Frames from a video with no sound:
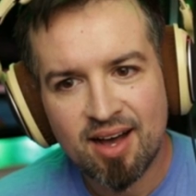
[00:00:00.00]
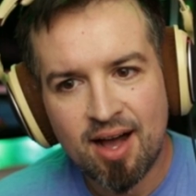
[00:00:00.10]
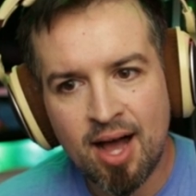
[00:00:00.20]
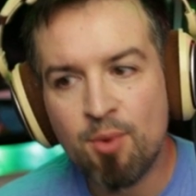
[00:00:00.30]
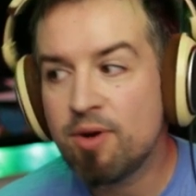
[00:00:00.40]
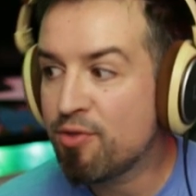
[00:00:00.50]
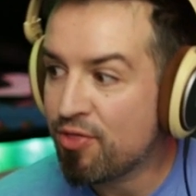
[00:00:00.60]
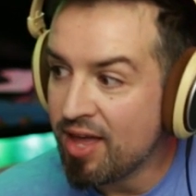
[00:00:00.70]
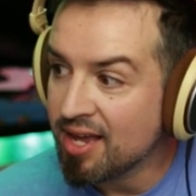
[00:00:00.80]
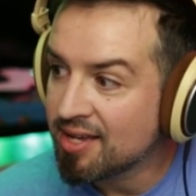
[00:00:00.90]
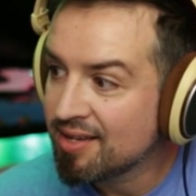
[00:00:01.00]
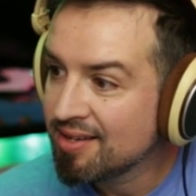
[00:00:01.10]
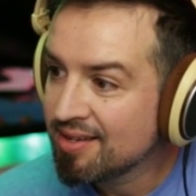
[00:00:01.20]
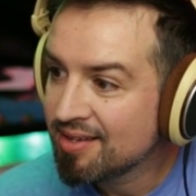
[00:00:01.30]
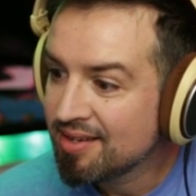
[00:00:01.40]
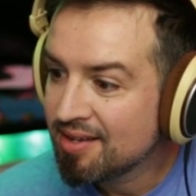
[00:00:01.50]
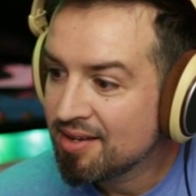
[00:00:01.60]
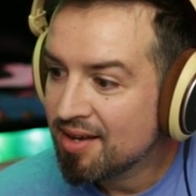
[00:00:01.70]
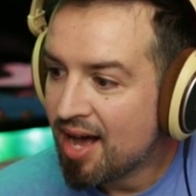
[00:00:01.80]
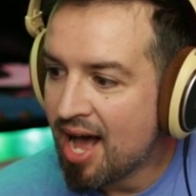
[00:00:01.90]
I would think,
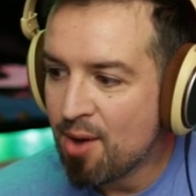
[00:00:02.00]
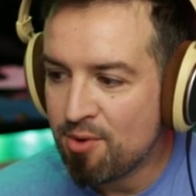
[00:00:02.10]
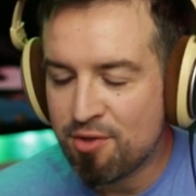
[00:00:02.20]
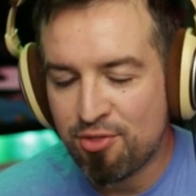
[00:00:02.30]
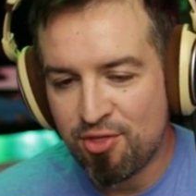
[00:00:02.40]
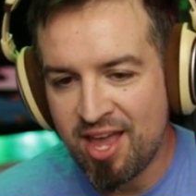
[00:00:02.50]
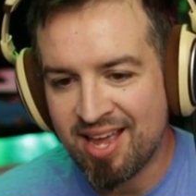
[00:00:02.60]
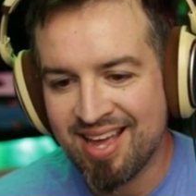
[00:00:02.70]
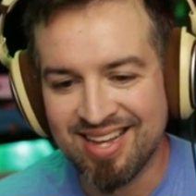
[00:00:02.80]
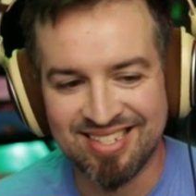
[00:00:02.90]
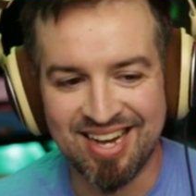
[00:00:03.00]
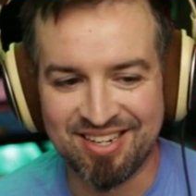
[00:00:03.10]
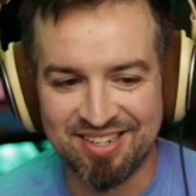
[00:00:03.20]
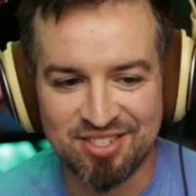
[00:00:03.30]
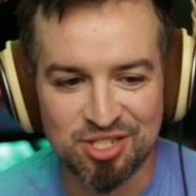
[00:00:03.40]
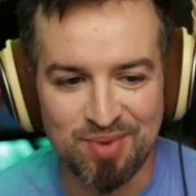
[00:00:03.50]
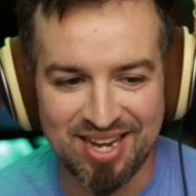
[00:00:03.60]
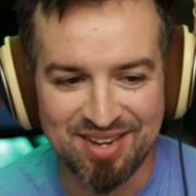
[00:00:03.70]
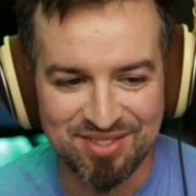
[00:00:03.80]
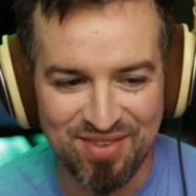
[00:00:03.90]
I would think, and Doctor
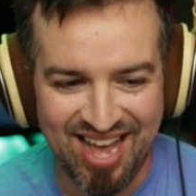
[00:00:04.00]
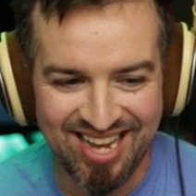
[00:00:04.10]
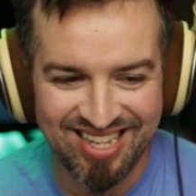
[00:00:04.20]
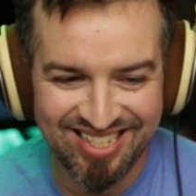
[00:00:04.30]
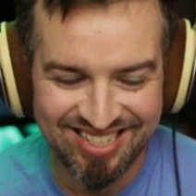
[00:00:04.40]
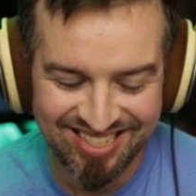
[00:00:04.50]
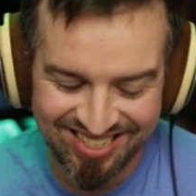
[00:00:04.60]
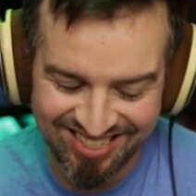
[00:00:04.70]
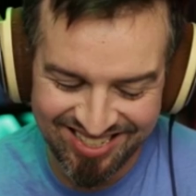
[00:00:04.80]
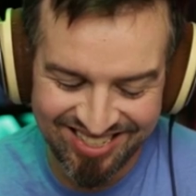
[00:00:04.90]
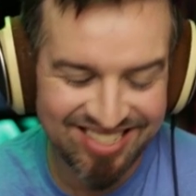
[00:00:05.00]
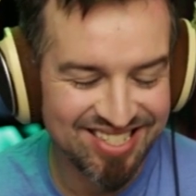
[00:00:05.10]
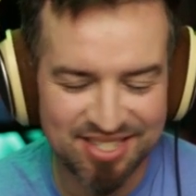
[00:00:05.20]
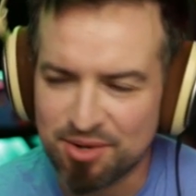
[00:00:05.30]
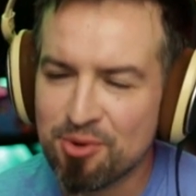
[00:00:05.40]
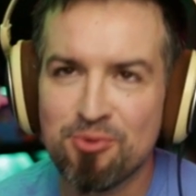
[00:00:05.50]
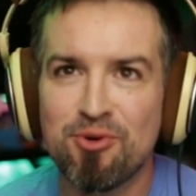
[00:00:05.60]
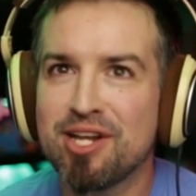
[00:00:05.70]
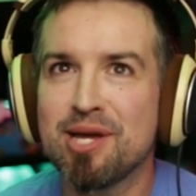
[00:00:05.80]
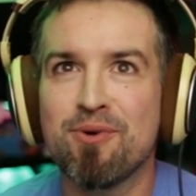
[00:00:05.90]
Disrespect comes back. It's like a
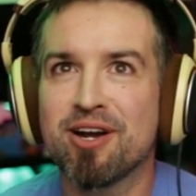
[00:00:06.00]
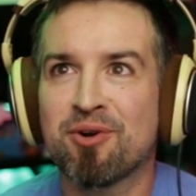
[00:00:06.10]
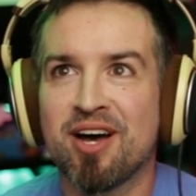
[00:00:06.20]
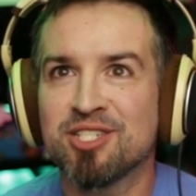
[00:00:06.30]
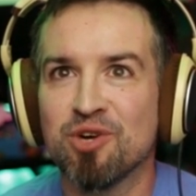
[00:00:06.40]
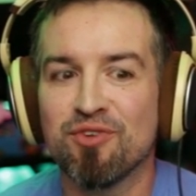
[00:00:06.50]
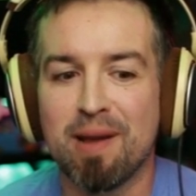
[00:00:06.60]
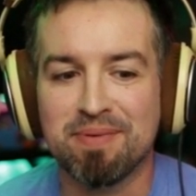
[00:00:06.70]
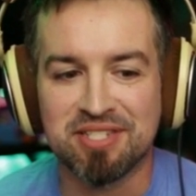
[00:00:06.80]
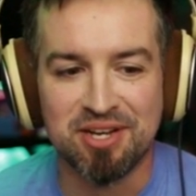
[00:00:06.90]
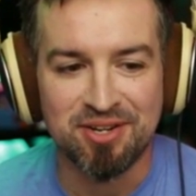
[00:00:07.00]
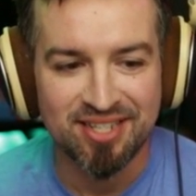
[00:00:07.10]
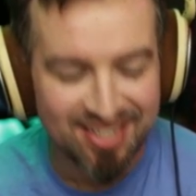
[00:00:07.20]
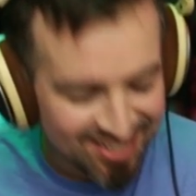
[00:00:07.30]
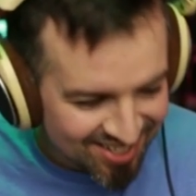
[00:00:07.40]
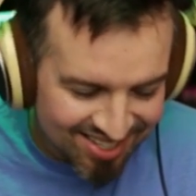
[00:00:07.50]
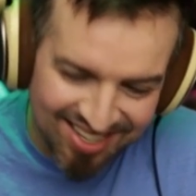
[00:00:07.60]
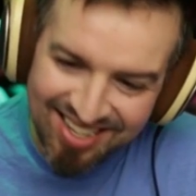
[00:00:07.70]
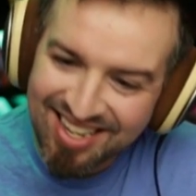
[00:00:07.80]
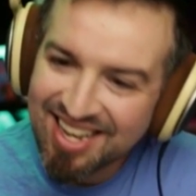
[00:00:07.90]
really weird crossover episode.
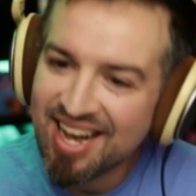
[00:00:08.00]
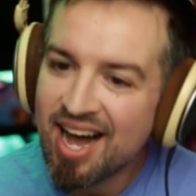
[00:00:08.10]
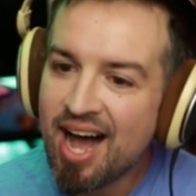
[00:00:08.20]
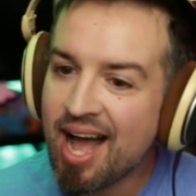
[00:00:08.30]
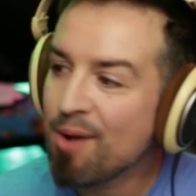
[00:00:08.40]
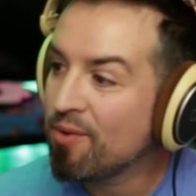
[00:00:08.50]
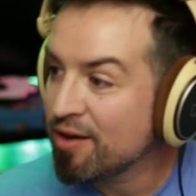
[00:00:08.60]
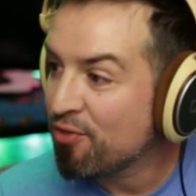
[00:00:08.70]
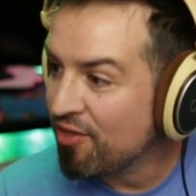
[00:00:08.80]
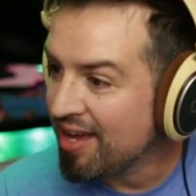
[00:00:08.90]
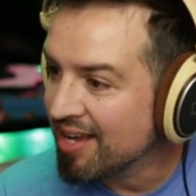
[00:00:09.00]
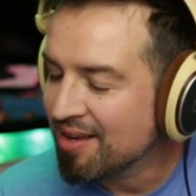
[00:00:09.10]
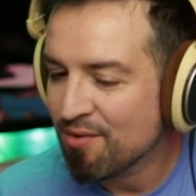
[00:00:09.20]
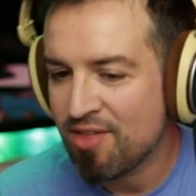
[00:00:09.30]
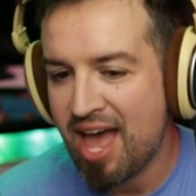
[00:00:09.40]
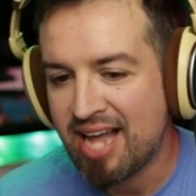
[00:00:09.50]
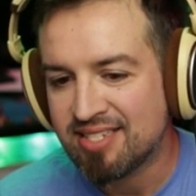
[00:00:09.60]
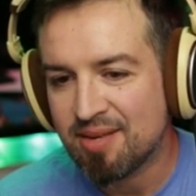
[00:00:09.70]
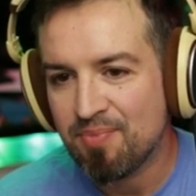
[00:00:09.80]
I would think that